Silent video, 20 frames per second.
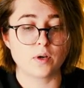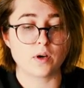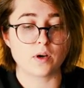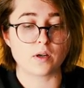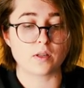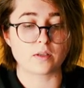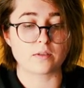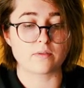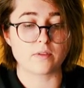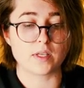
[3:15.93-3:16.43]

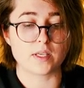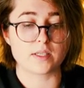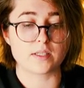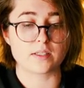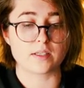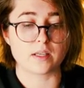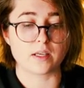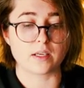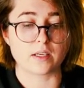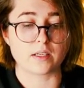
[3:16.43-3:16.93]
All of these
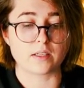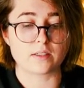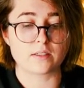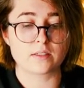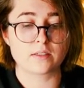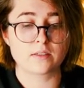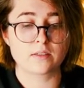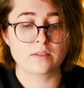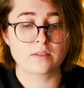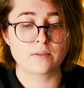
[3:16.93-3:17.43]

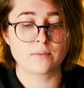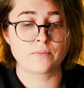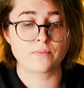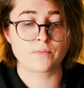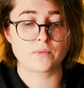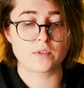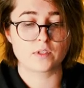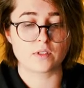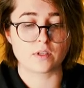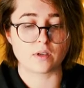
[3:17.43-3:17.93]
things.
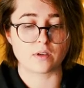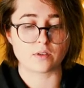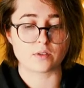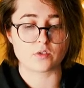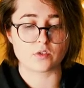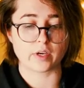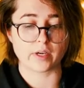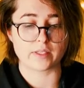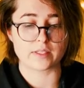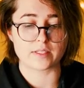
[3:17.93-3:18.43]
So,
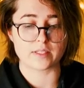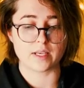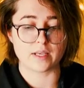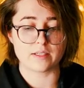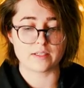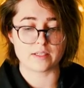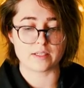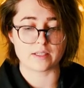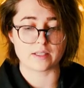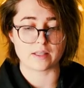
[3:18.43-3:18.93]

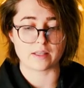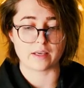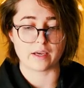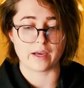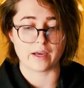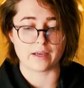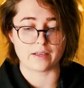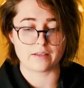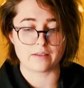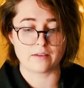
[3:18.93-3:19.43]
transcending
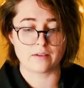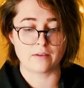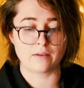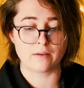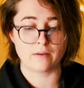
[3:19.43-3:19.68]
that,